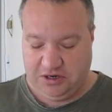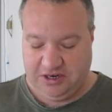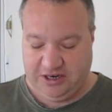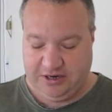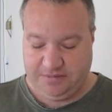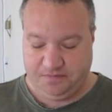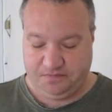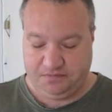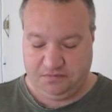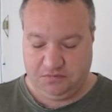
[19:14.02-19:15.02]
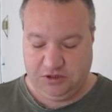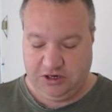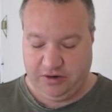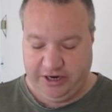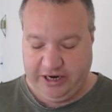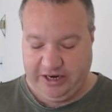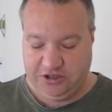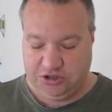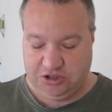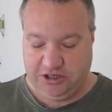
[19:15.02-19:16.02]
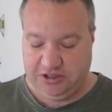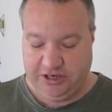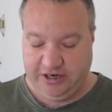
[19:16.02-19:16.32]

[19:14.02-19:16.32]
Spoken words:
I just think